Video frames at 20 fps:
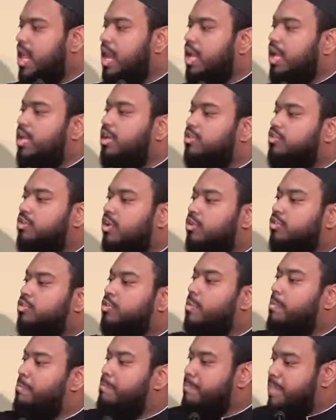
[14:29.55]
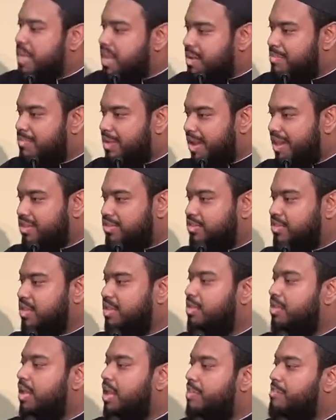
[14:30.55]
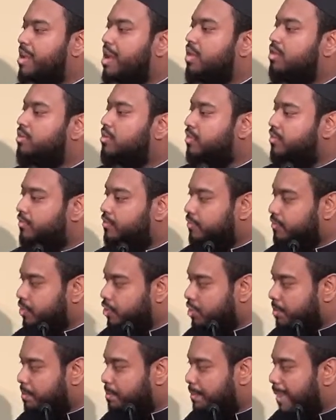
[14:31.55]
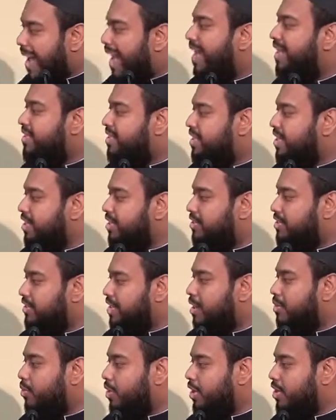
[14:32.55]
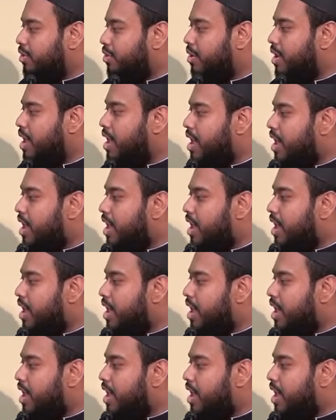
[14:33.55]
It is also minimizing the amount of bad deeds that we do.